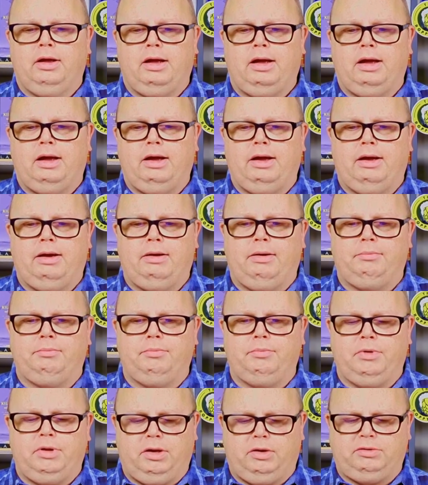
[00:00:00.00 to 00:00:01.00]

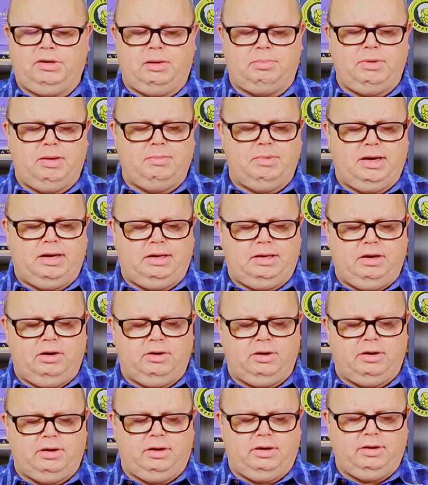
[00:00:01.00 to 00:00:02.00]
It'll take me a minute
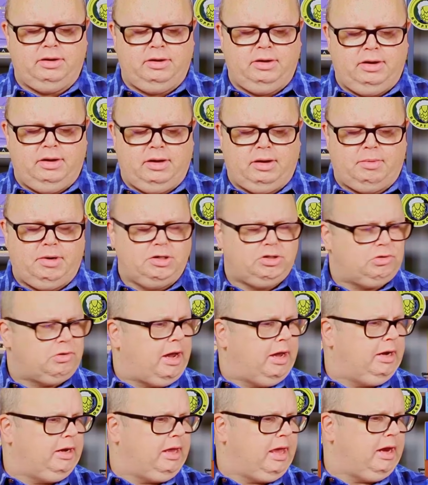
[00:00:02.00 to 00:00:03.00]
here I'm going to
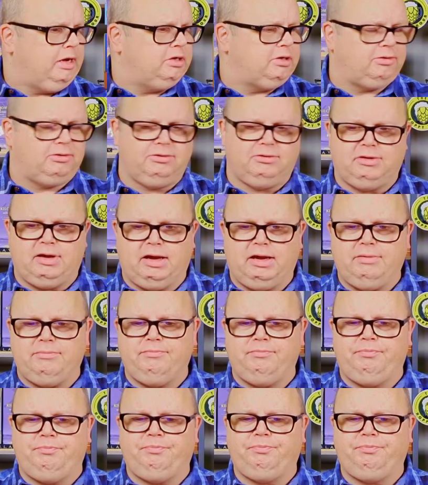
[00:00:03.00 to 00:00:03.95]
try it again in just a second.